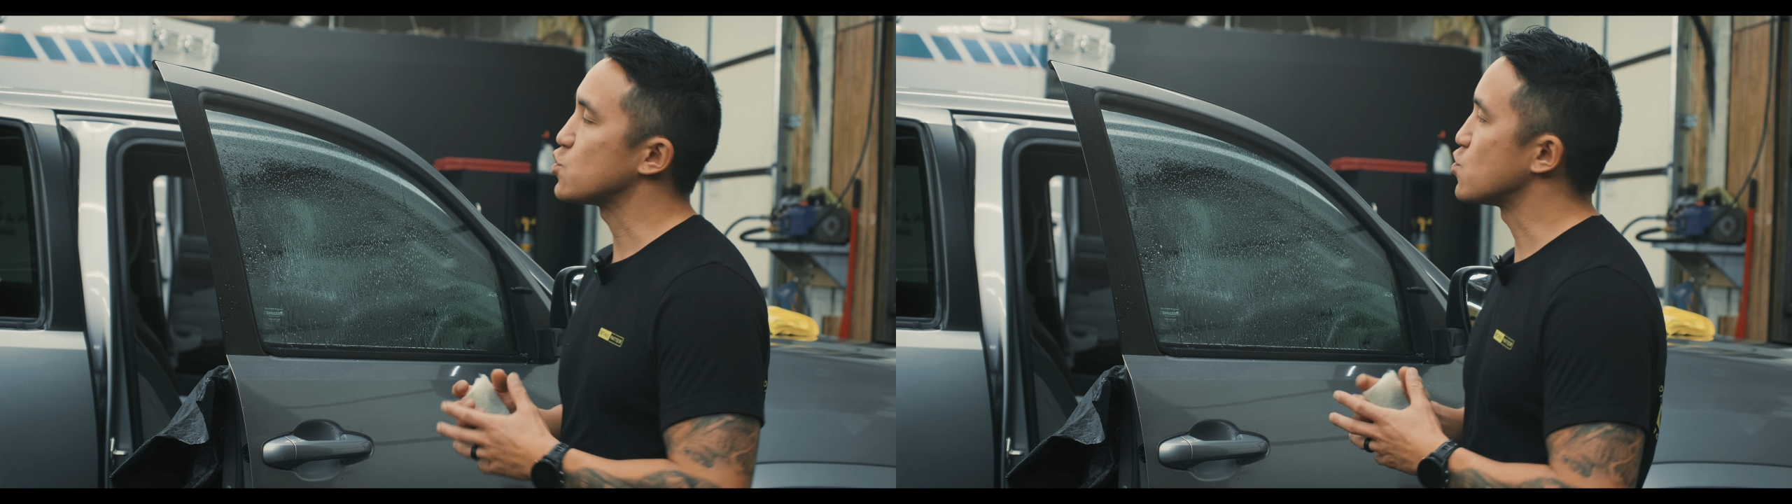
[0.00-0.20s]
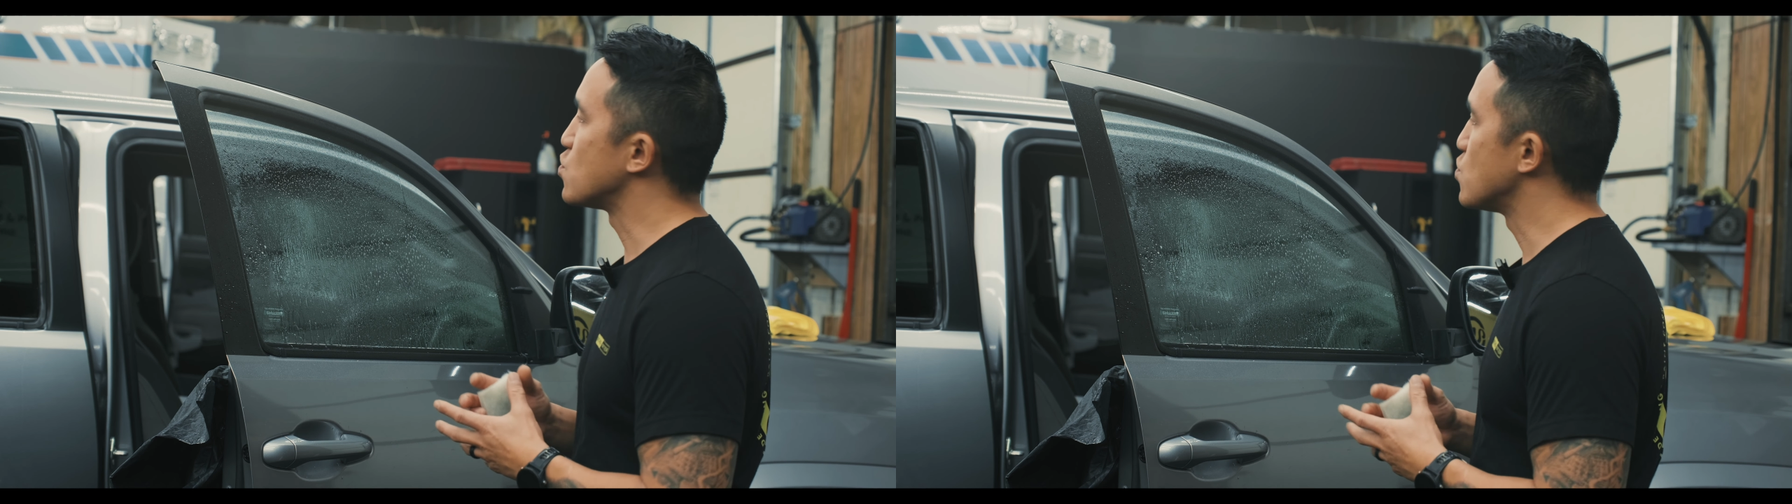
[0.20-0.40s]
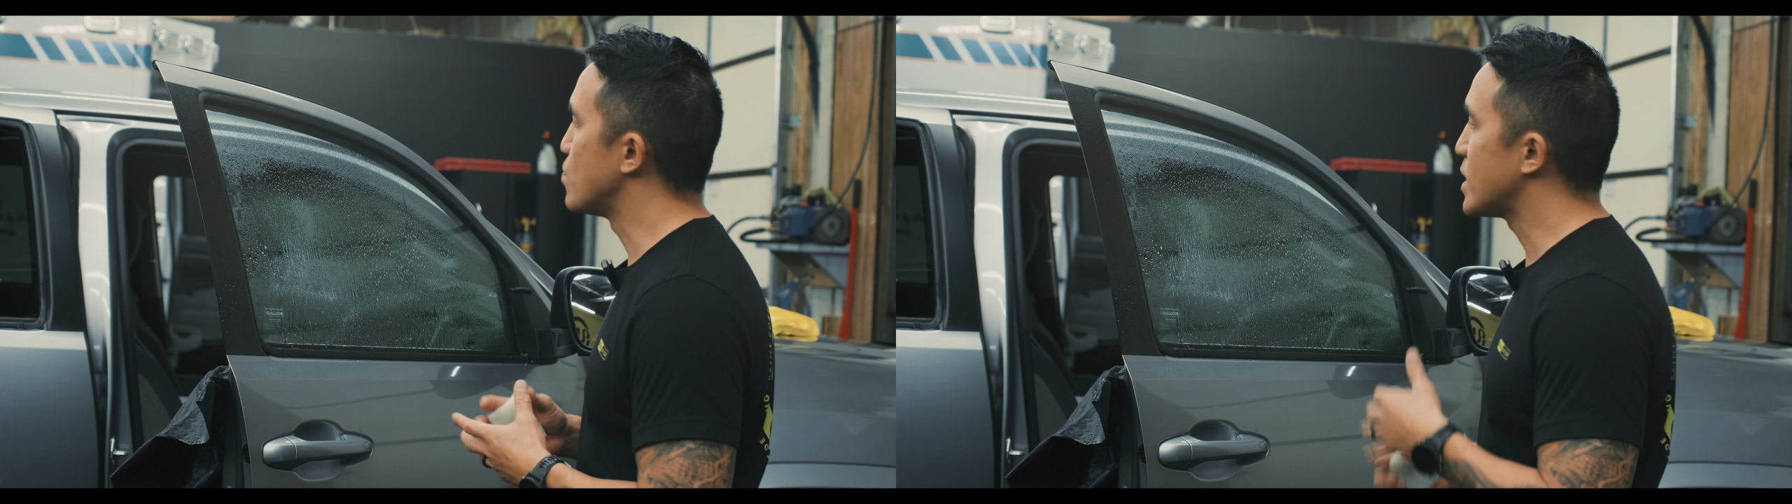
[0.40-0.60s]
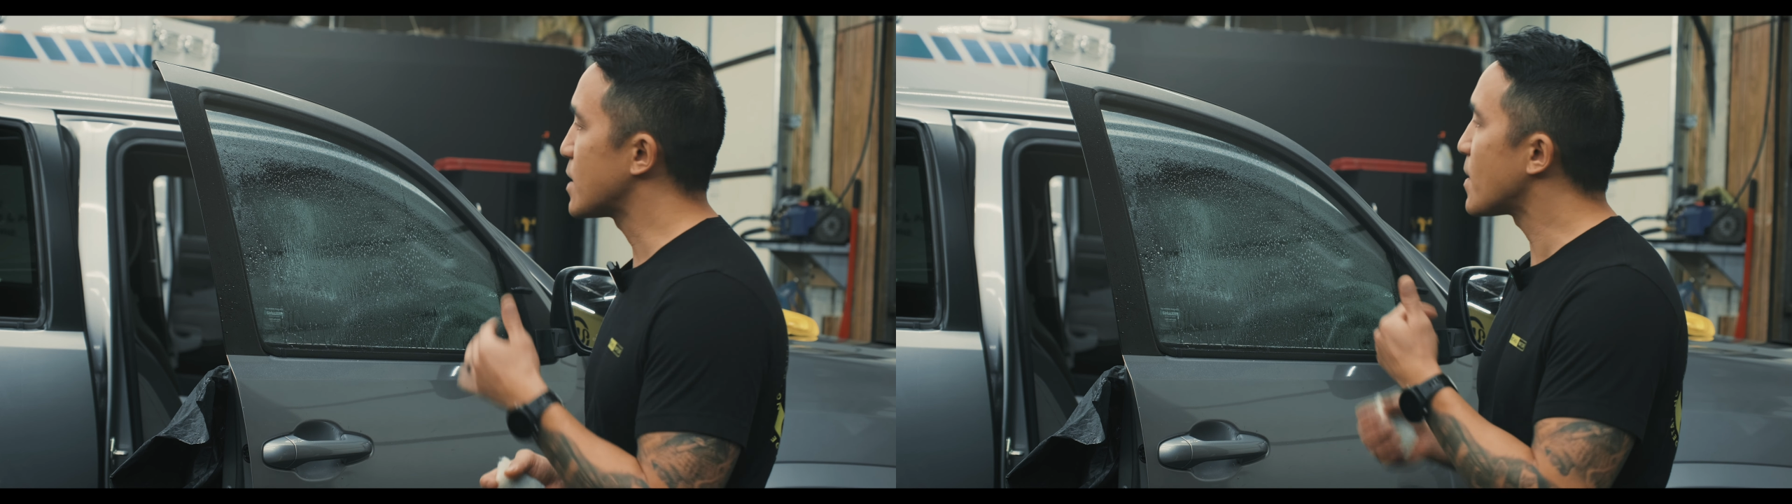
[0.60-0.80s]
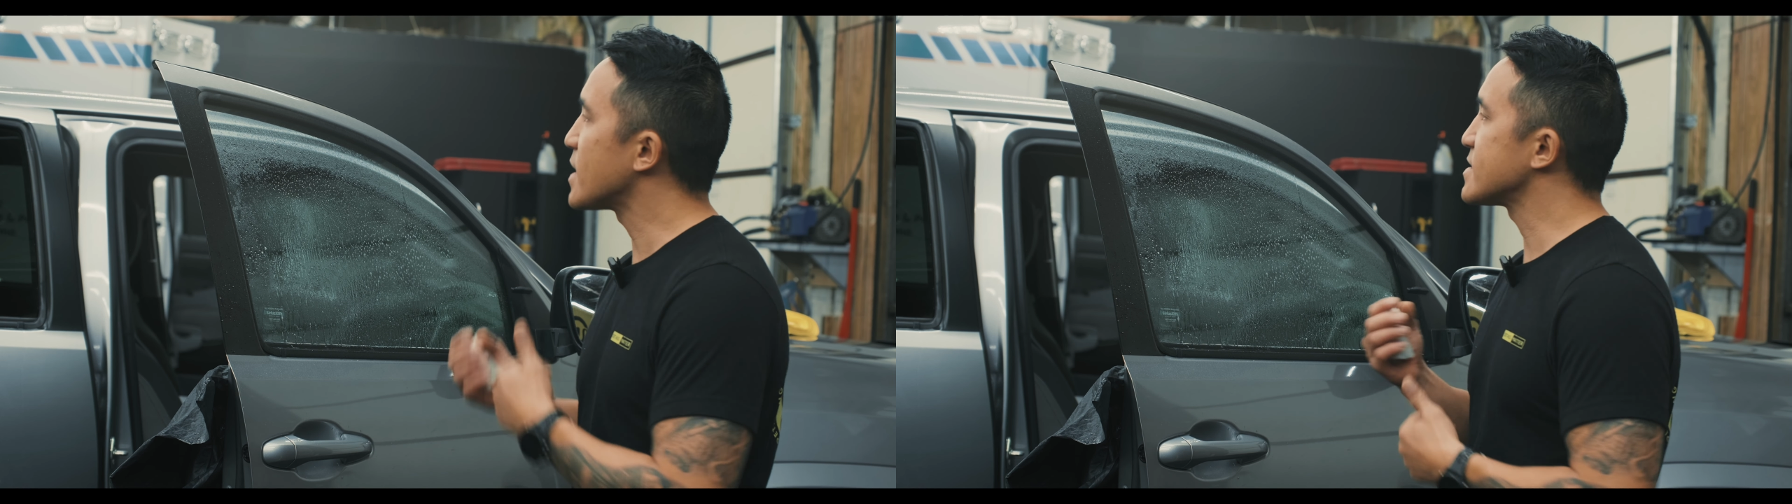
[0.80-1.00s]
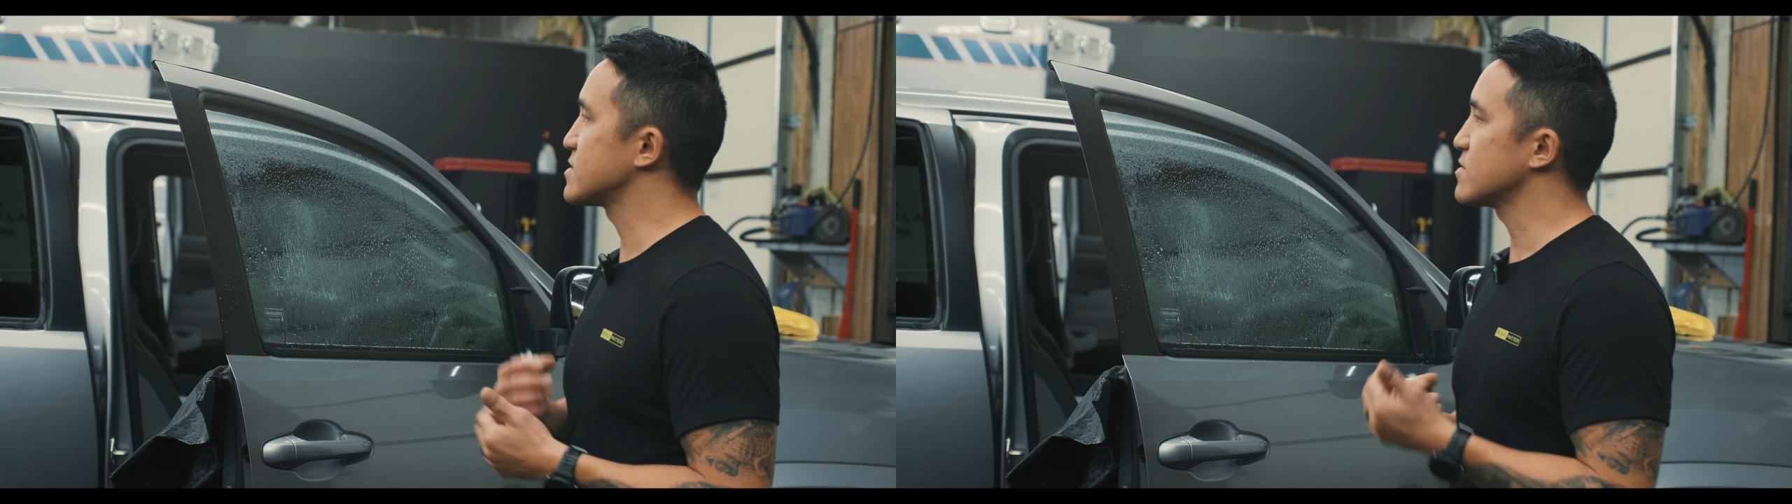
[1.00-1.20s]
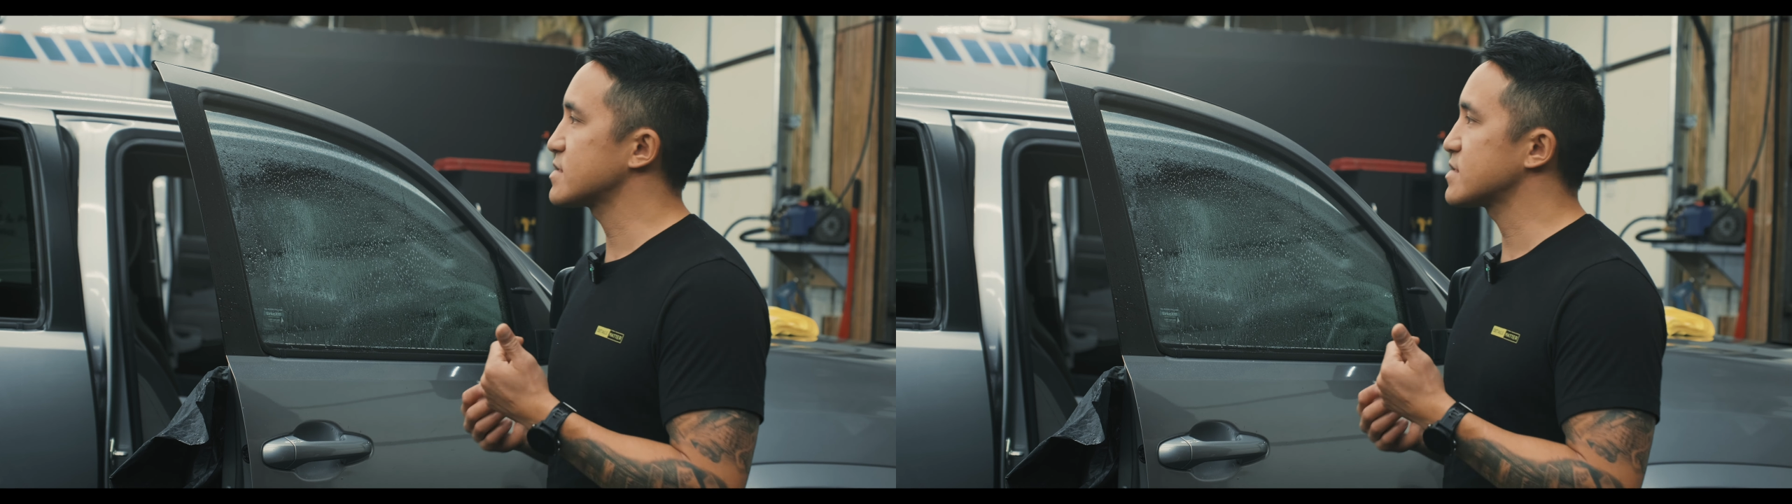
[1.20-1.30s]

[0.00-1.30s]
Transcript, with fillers: to minimize those